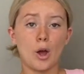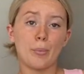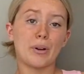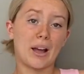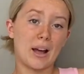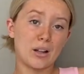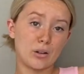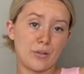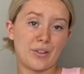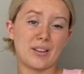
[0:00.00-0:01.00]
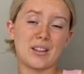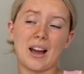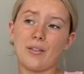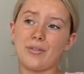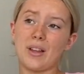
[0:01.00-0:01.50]
But yeah, I love this. They
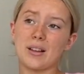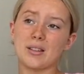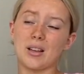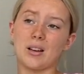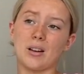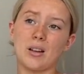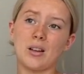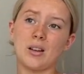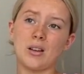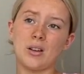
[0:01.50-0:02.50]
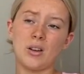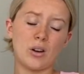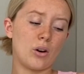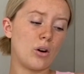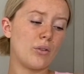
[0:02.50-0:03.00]
have this in
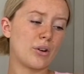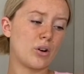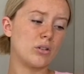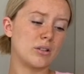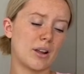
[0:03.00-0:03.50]
all the colours.